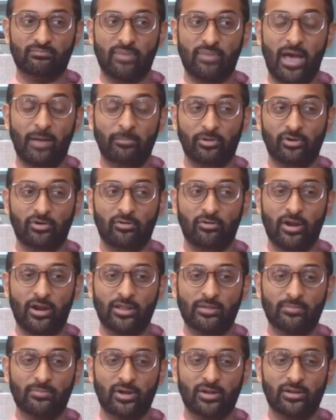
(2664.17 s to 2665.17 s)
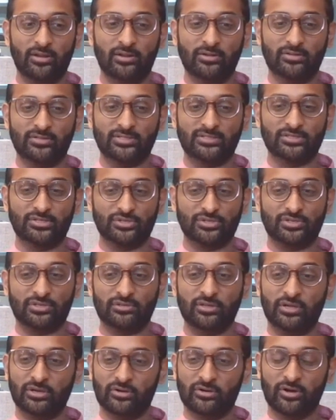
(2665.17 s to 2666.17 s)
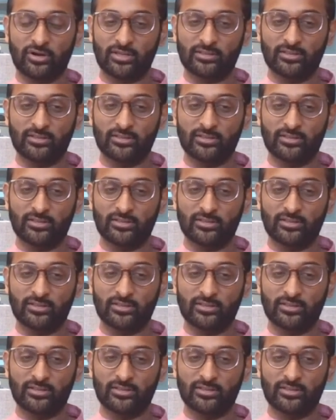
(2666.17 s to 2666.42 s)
happened already, but it's just lingering